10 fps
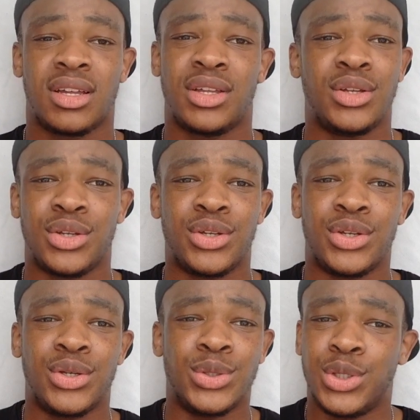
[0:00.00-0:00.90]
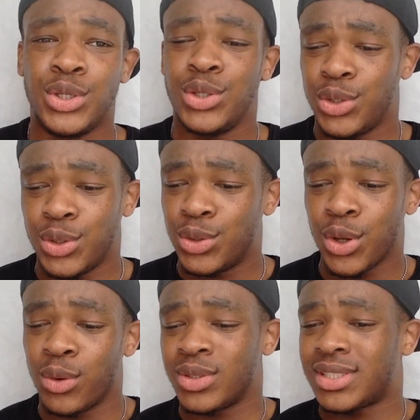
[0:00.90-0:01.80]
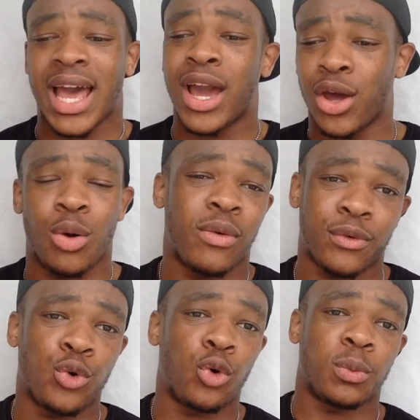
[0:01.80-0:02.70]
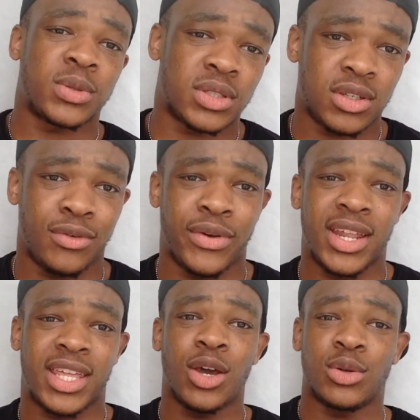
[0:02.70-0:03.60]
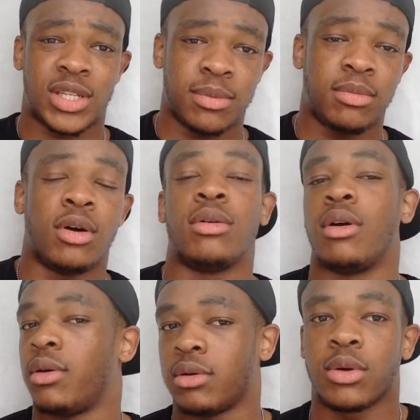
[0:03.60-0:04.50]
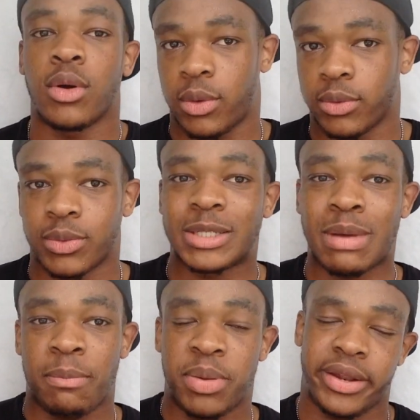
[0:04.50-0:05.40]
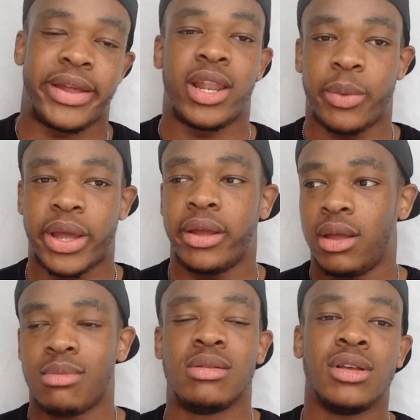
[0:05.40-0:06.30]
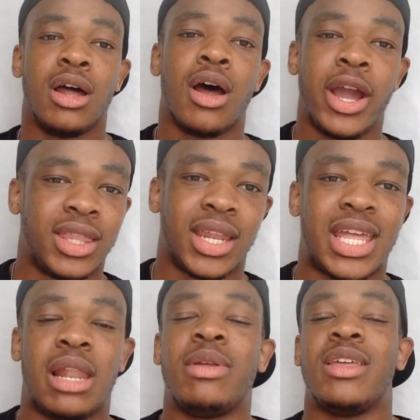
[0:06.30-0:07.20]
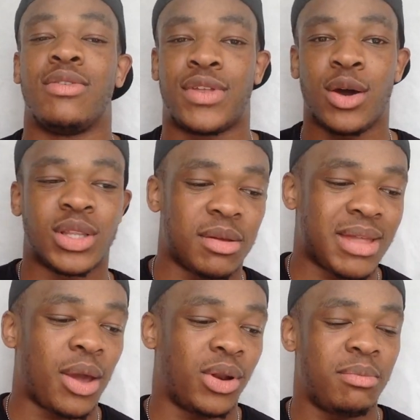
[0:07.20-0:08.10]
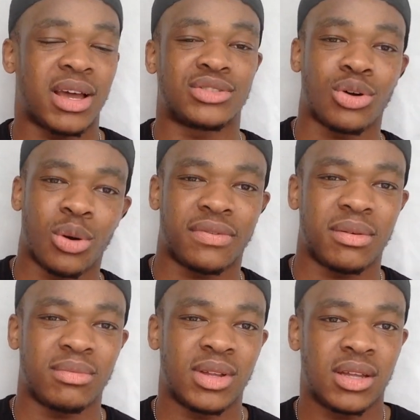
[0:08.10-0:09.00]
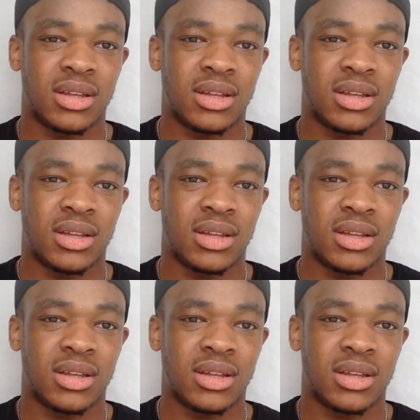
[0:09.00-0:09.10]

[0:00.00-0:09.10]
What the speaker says: you don't tango with corpse. You really killed him. Well, that's my opinion anyway. No, he didn't kill him. You killed him, now you want to make a song with him.